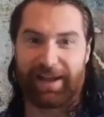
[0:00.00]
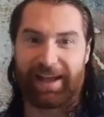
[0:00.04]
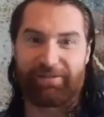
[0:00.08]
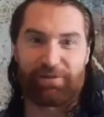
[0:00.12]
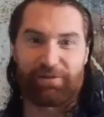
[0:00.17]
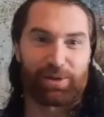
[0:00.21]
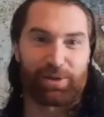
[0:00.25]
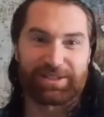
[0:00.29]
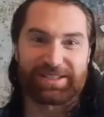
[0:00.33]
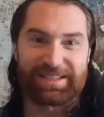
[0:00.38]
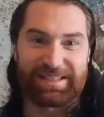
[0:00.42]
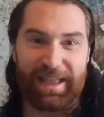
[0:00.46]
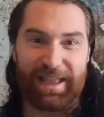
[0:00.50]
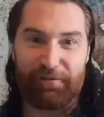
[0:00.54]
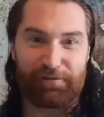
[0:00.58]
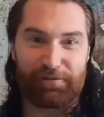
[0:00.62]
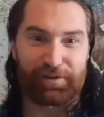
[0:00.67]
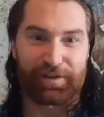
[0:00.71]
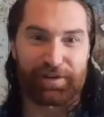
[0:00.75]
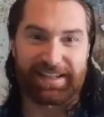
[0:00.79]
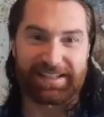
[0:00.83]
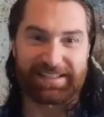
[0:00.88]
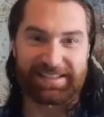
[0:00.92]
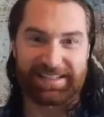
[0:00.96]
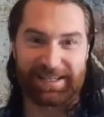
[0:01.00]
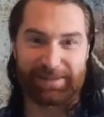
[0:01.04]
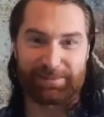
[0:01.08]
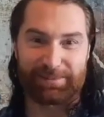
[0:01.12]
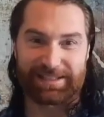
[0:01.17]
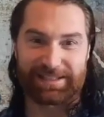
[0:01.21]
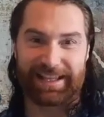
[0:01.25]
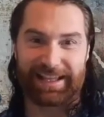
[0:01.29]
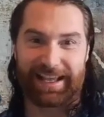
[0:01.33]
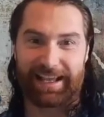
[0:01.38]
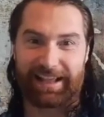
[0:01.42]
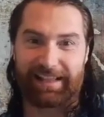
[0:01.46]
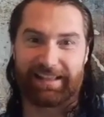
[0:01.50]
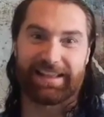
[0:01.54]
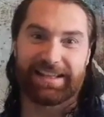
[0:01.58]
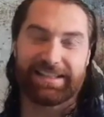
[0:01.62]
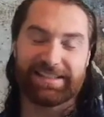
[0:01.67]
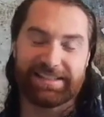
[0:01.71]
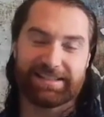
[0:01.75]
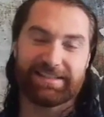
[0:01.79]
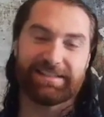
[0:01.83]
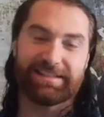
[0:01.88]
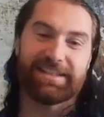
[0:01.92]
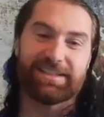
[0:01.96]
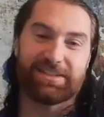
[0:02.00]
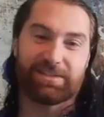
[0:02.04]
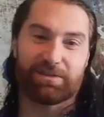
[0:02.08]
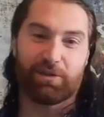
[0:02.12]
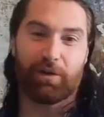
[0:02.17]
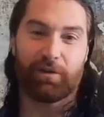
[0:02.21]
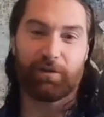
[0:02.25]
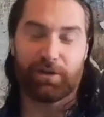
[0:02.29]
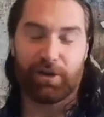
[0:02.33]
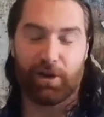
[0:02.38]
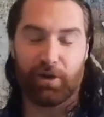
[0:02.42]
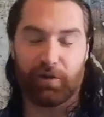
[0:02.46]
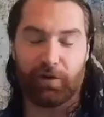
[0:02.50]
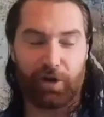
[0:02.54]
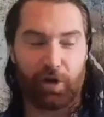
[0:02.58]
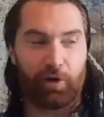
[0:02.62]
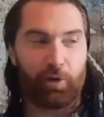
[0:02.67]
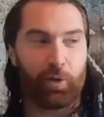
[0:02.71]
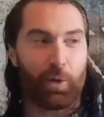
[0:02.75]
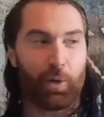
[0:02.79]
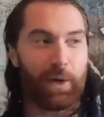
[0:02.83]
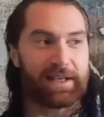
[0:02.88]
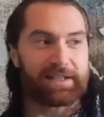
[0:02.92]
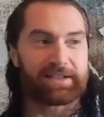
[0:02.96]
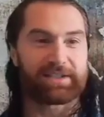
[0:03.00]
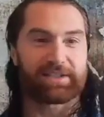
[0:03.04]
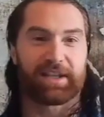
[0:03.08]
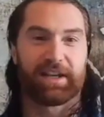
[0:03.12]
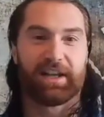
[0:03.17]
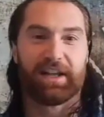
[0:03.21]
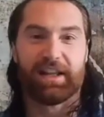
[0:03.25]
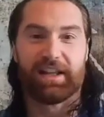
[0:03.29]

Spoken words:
Everyone's different, it seems like. And there's always,